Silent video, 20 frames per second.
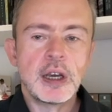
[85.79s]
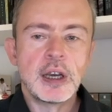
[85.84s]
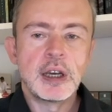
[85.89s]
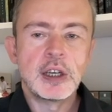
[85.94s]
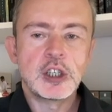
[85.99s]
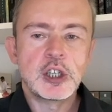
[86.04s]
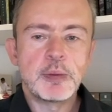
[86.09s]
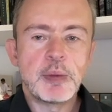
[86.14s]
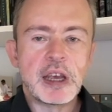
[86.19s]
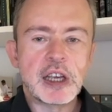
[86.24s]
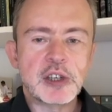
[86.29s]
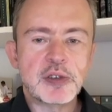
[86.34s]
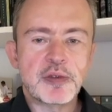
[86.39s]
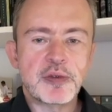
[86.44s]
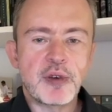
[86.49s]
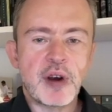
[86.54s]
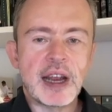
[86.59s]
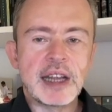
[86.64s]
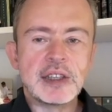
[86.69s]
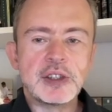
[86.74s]
She makes
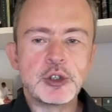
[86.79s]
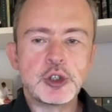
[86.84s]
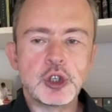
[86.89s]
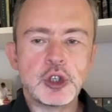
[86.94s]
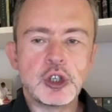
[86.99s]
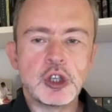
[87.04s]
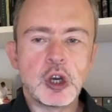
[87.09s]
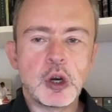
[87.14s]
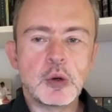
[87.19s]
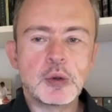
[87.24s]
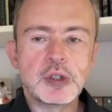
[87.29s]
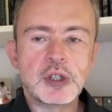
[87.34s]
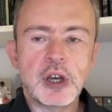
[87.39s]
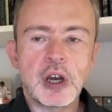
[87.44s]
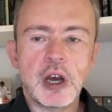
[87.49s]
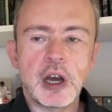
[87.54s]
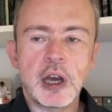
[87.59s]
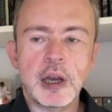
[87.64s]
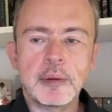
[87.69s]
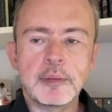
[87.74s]
friends in no
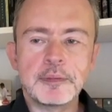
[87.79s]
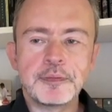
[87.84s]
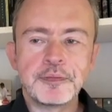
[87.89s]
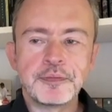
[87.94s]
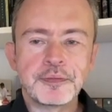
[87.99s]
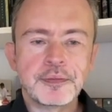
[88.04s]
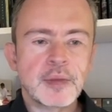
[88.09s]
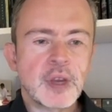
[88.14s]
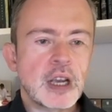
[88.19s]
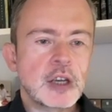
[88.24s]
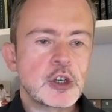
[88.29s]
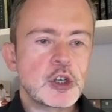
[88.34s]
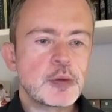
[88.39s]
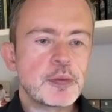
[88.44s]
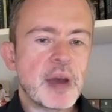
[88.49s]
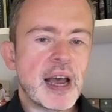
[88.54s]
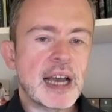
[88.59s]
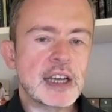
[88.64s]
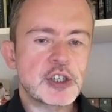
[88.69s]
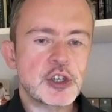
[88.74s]
time. She's
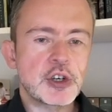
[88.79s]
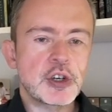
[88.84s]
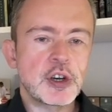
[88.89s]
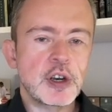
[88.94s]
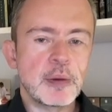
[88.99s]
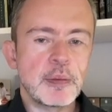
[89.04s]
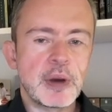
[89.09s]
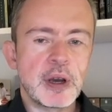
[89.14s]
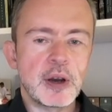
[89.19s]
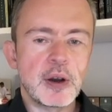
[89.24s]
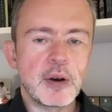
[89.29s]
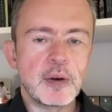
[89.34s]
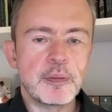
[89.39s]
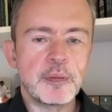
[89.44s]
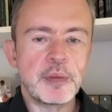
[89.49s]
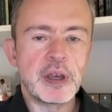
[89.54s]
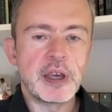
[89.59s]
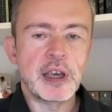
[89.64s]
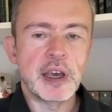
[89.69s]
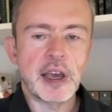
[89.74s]
passionate about
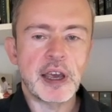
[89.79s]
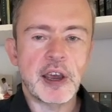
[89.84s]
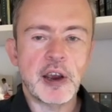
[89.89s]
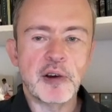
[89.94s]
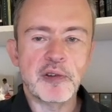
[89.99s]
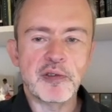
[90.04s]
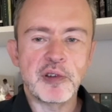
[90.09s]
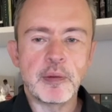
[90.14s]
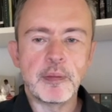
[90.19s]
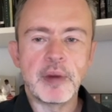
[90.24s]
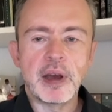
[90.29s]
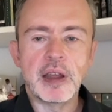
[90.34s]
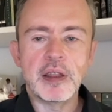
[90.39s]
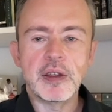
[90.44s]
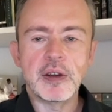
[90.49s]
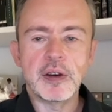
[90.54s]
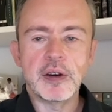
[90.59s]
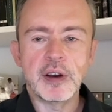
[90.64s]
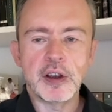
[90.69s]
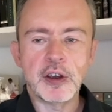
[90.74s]
being a careful
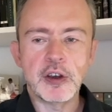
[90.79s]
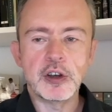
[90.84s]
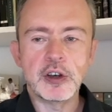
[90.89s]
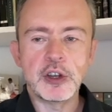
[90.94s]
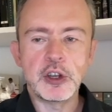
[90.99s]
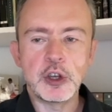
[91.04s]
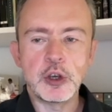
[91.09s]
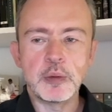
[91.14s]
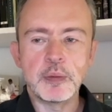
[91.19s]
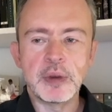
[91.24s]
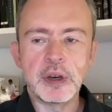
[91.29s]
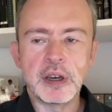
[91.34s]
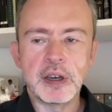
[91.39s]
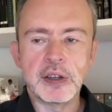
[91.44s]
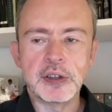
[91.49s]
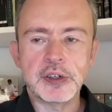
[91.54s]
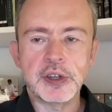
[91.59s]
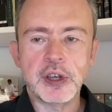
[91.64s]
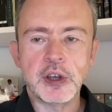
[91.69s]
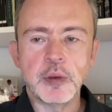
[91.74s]
mother and a good human and a
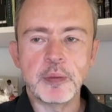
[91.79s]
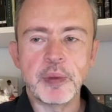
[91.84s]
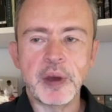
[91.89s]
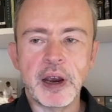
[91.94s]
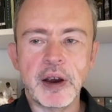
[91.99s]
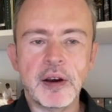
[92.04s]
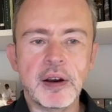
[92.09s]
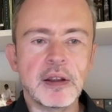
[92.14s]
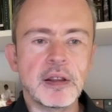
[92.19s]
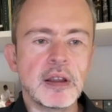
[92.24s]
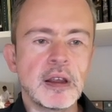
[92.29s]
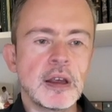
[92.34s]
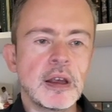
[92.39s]
single parent.